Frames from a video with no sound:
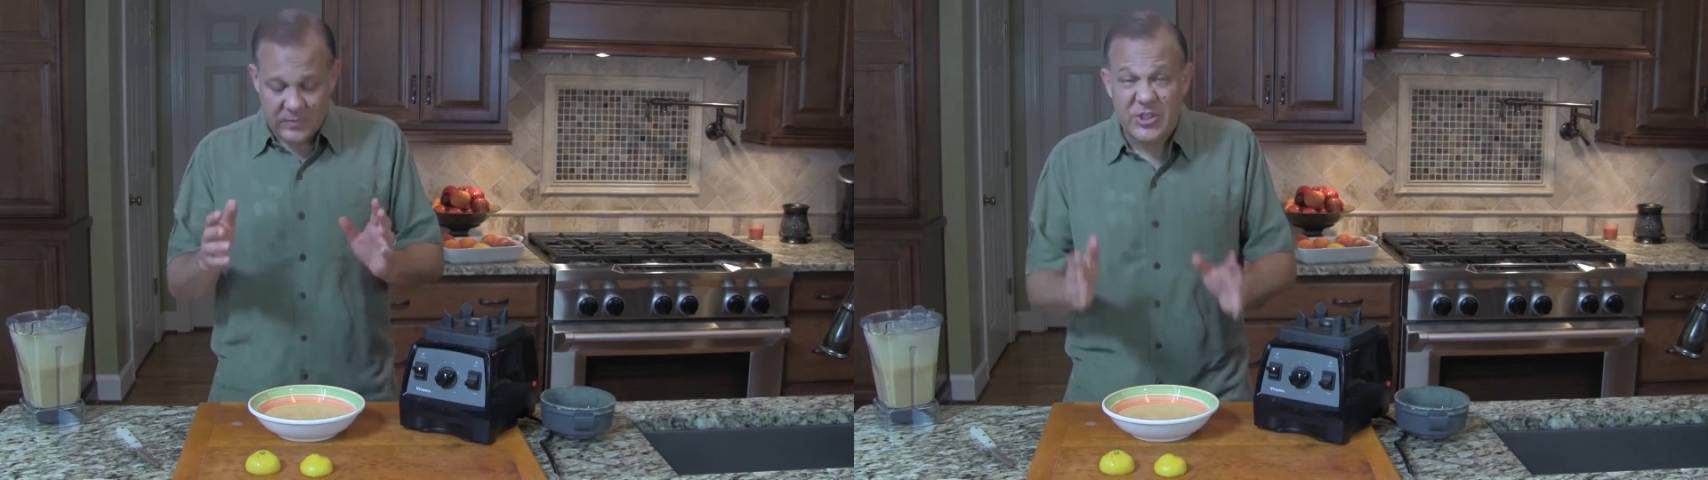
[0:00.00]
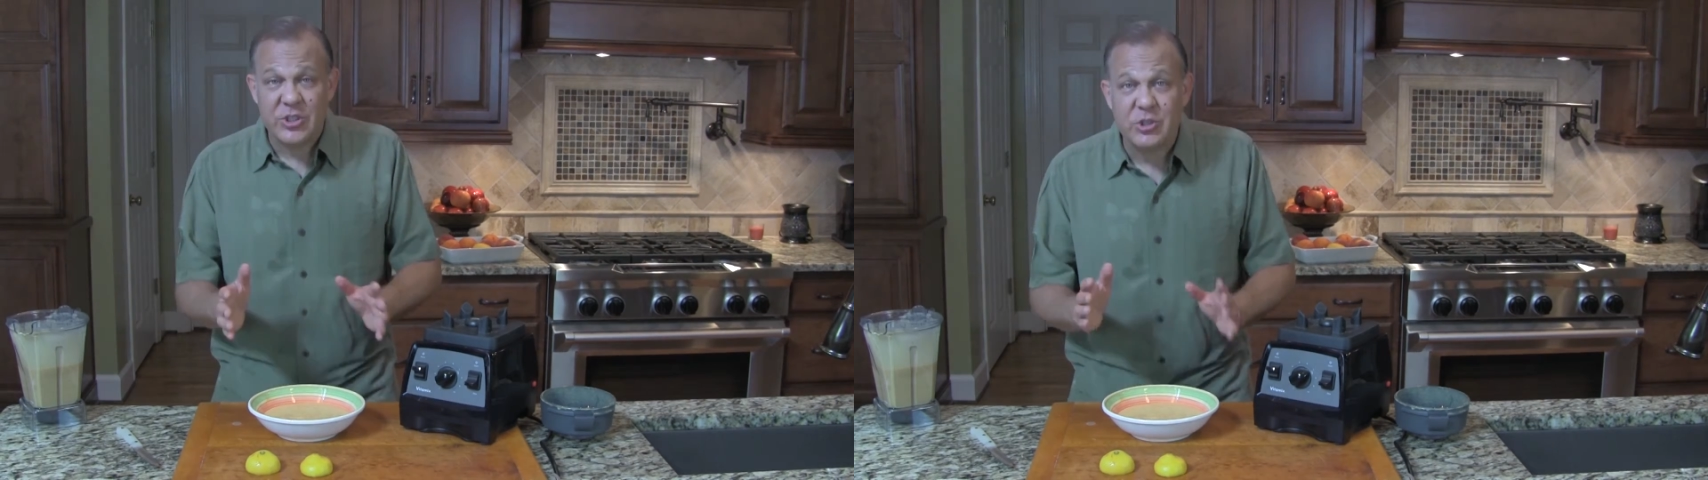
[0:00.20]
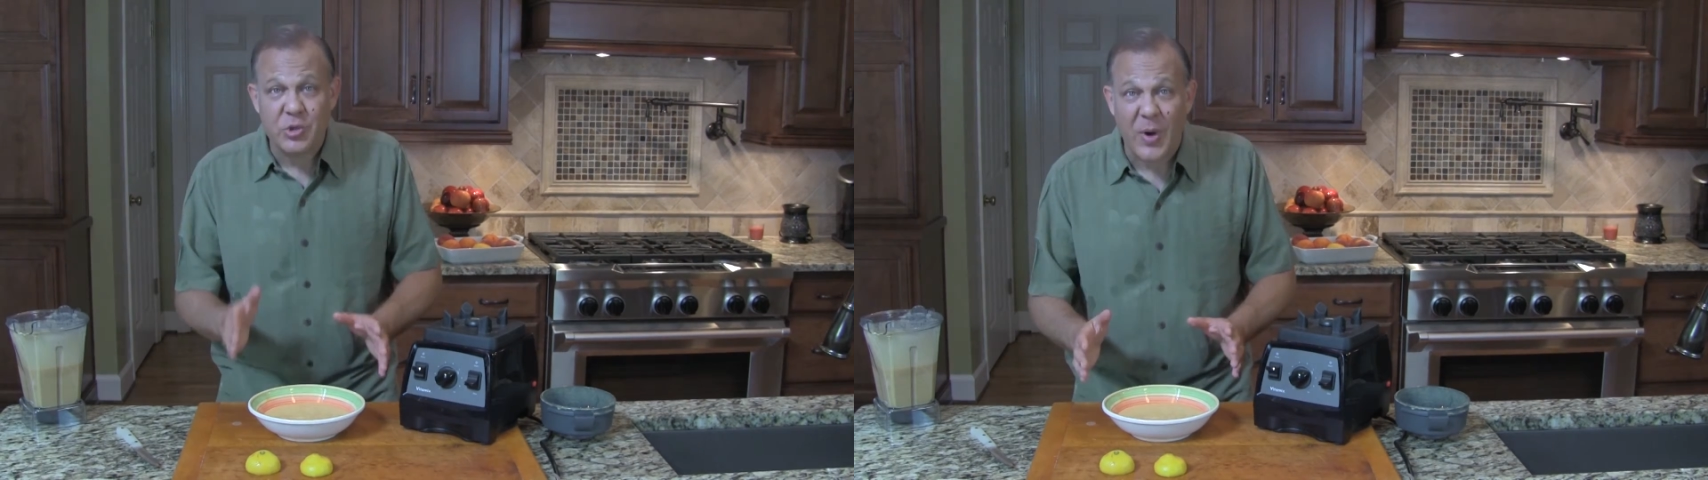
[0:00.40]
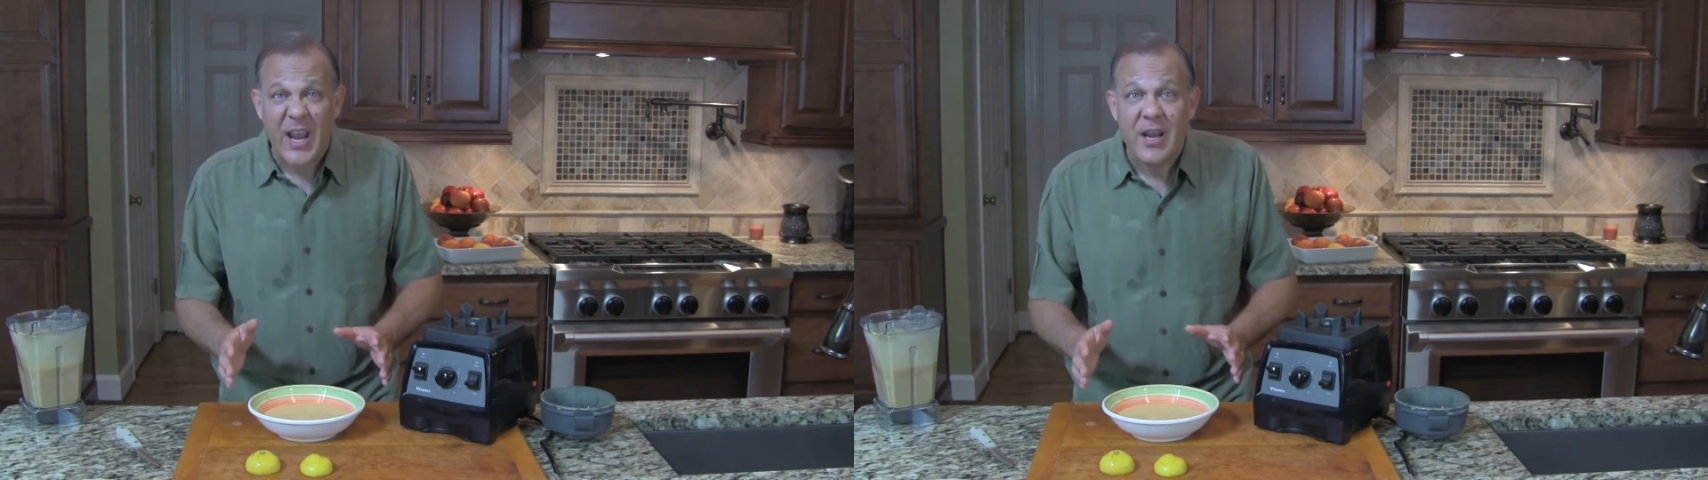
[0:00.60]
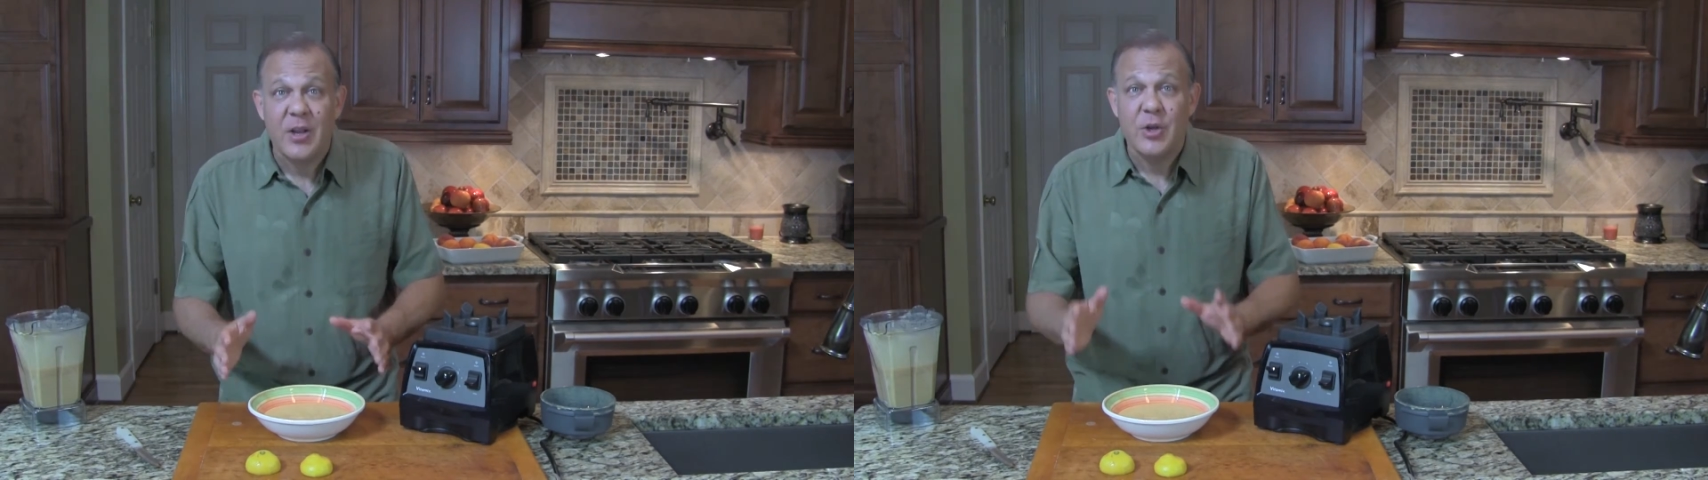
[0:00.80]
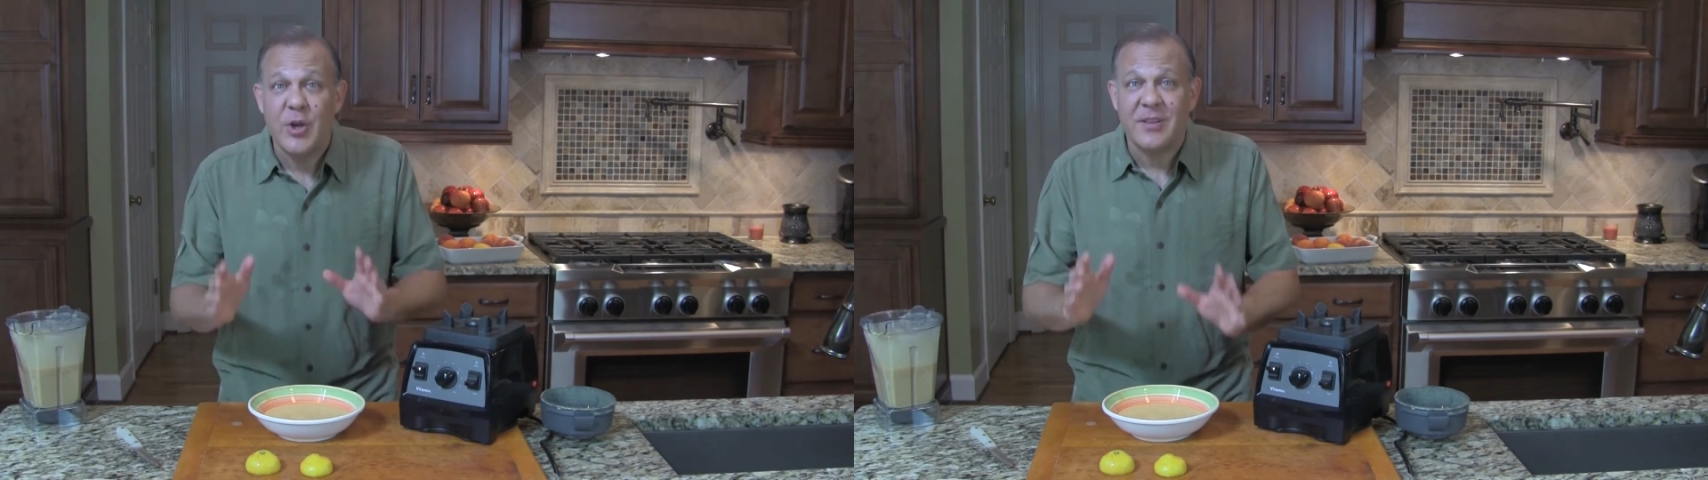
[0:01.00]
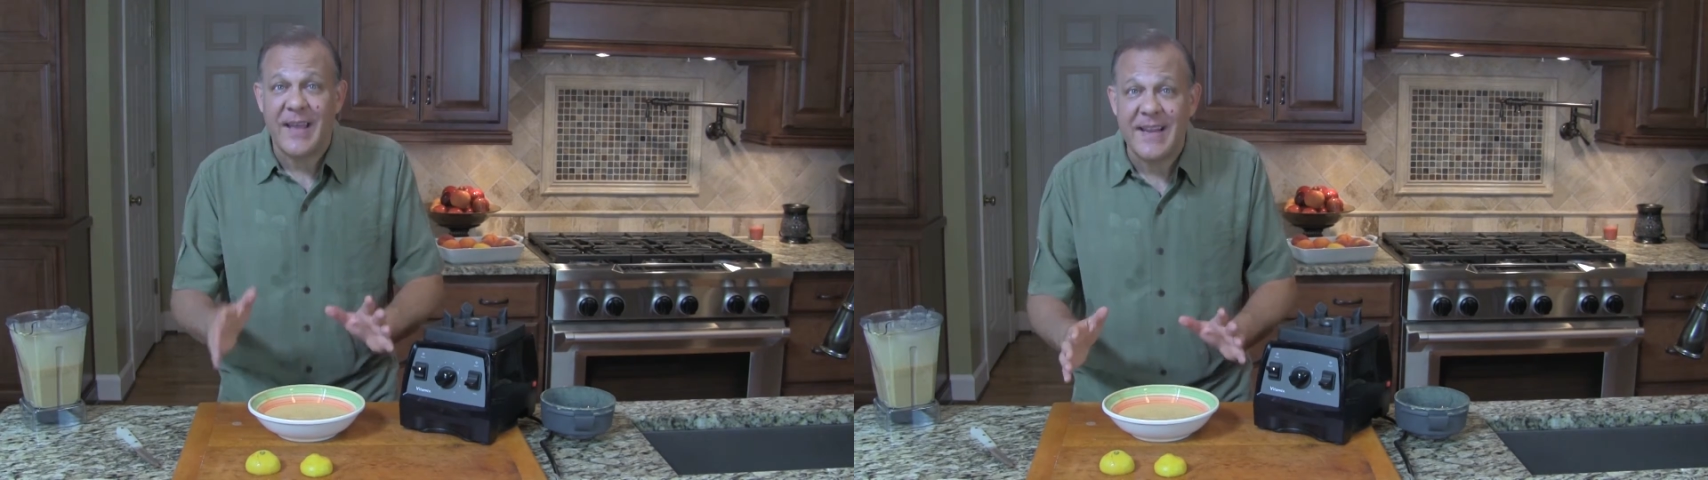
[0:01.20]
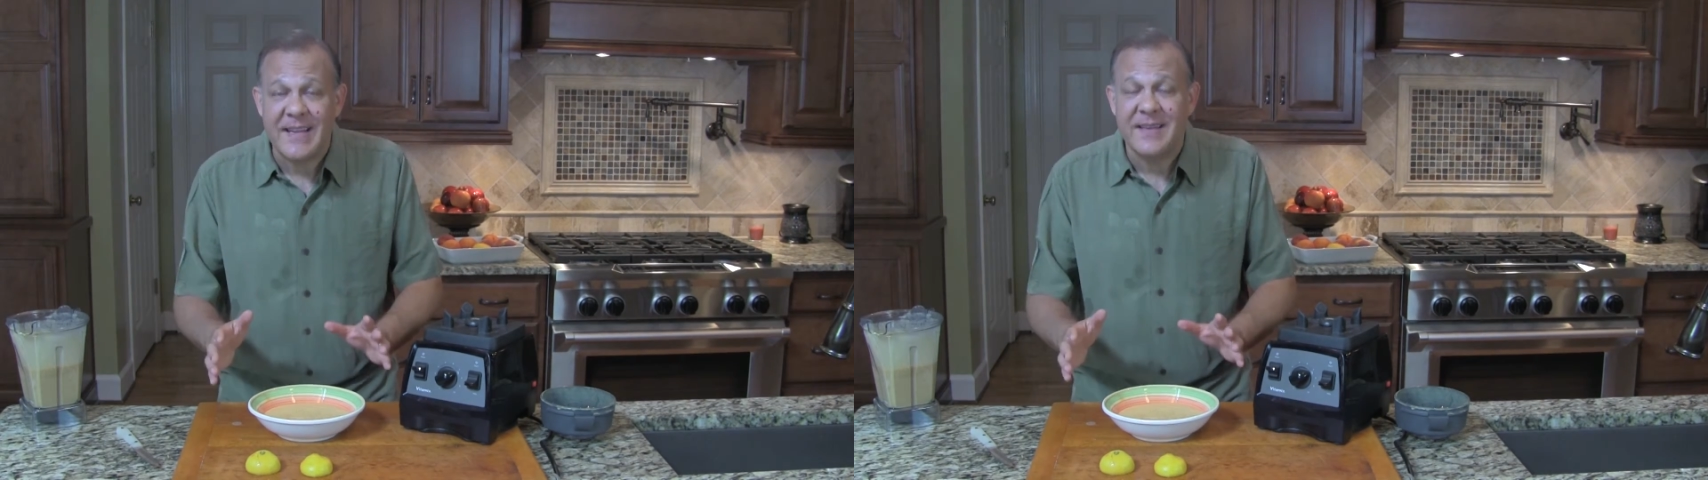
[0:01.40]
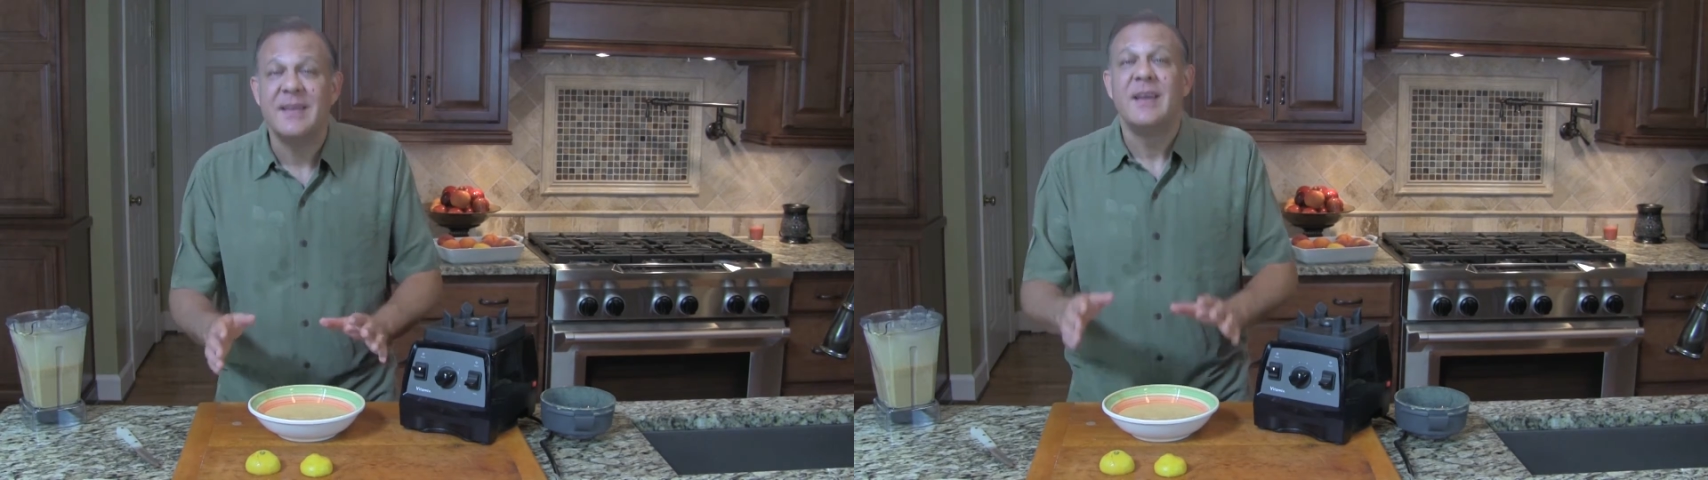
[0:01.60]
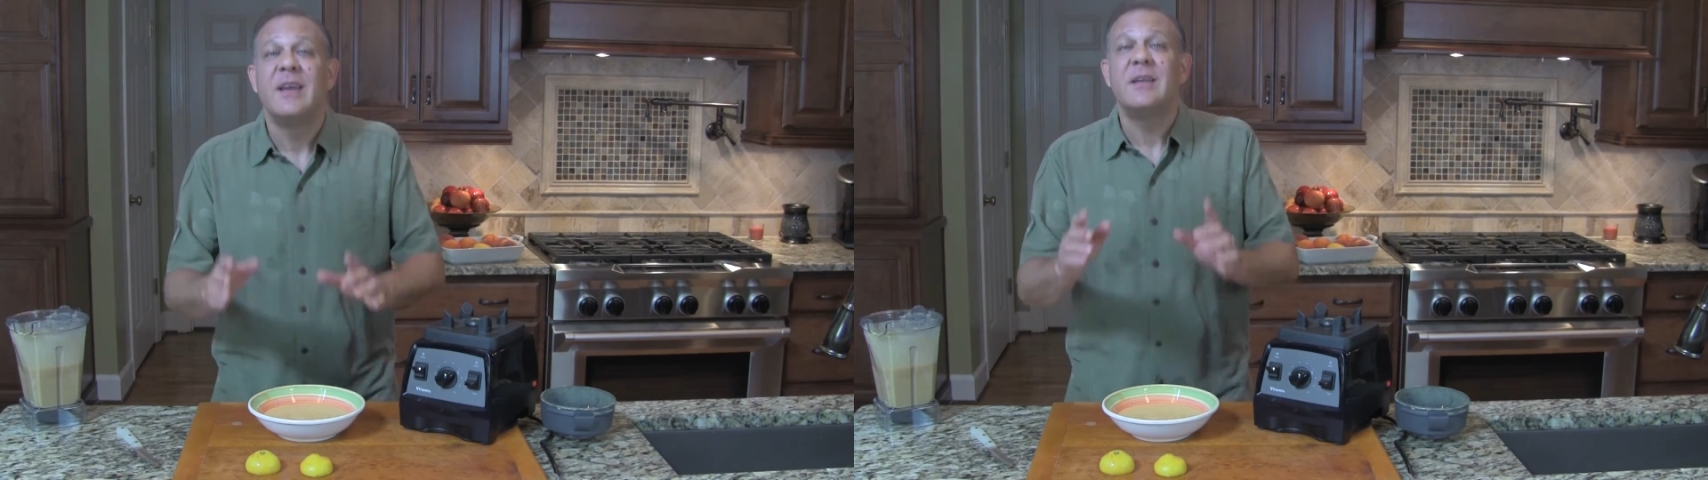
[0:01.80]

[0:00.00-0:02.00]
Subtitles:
Just try it. You're going to like it.